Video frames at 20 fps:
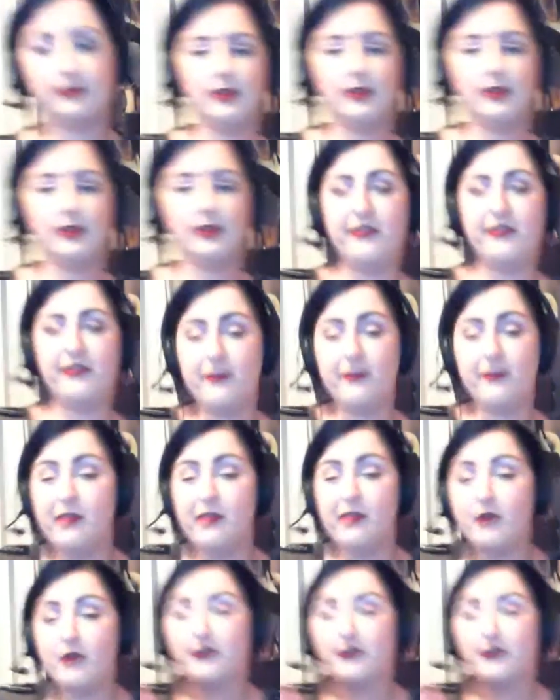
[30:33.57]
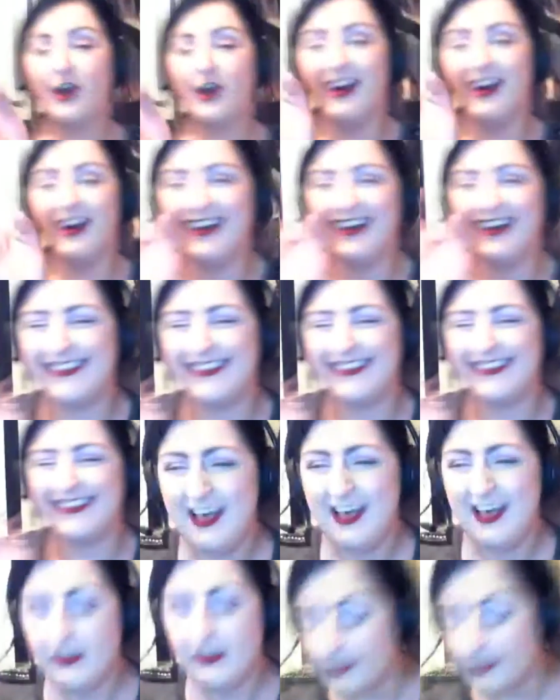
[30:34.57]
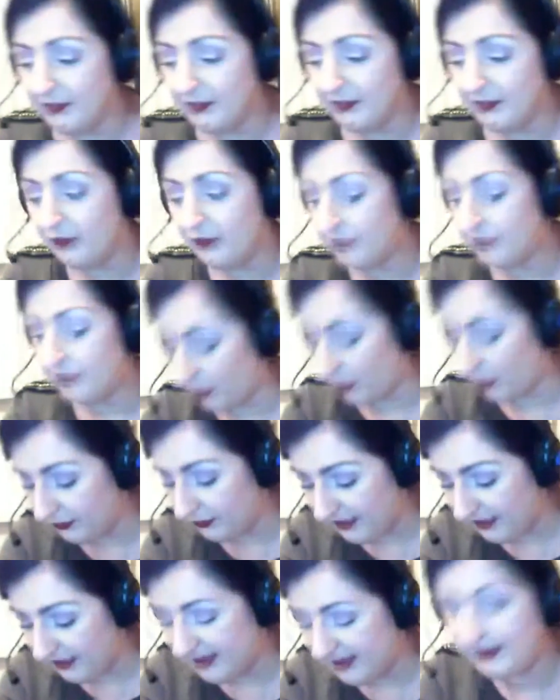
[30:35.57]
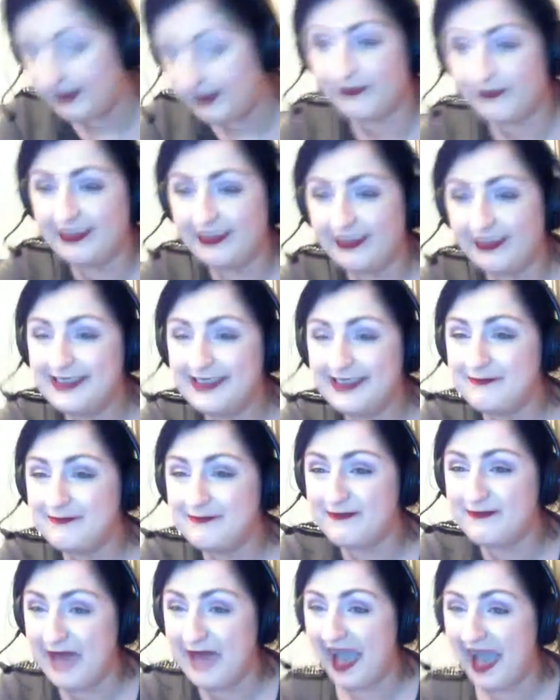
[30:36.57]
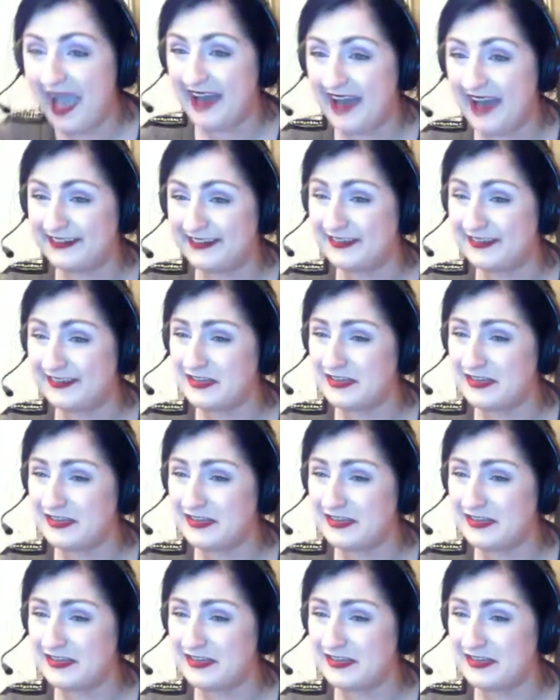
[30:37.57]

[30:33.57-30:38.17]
But some of those girls had it really bad, dude.